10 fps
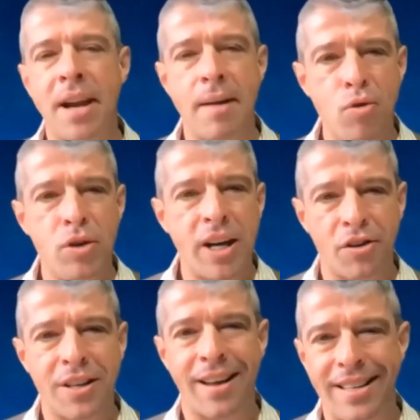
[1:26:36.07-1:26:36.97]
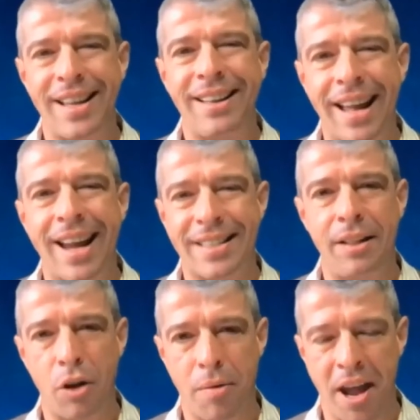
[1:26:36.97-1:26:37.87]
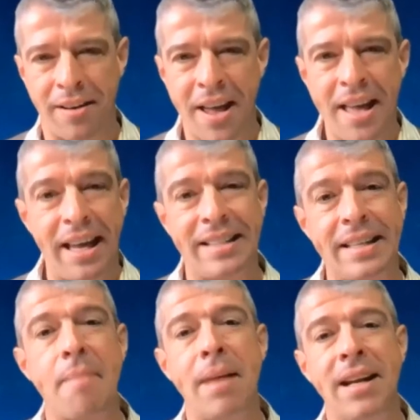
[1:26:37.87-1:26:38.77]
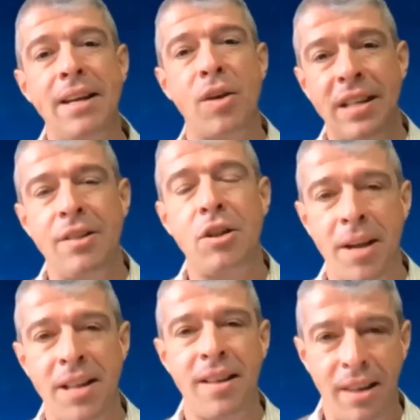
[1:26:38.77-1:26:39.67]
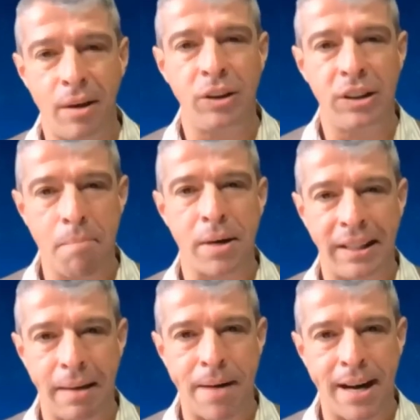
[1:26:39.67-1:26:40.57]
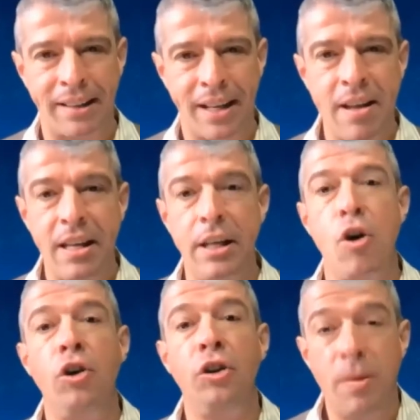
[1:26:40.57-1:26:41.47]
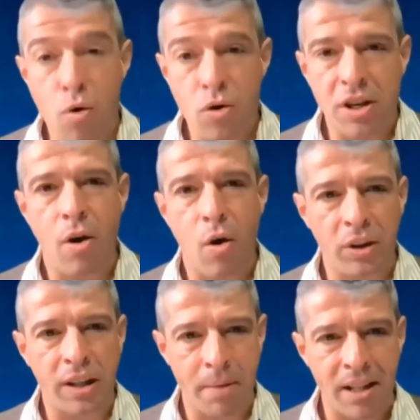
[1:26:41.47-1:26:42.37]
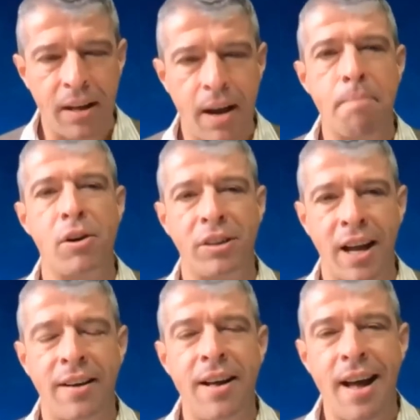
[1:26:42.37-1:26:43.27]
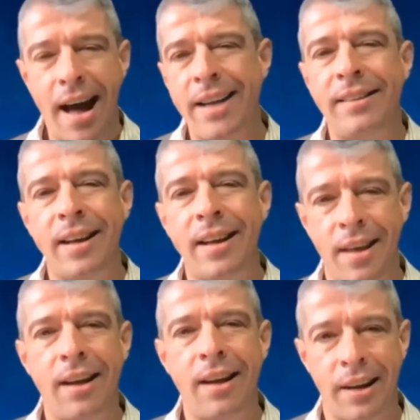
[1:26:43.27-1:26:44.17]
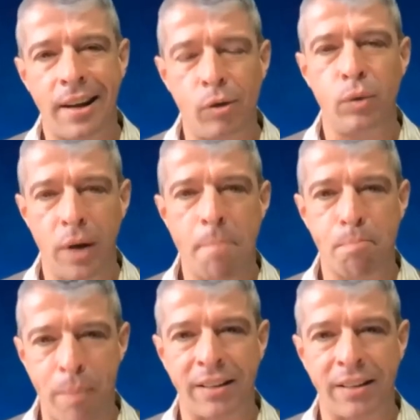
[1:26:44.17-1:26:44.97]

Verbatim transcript: uh, can be improved that will always happen but there are things that are happening that are right that are contributing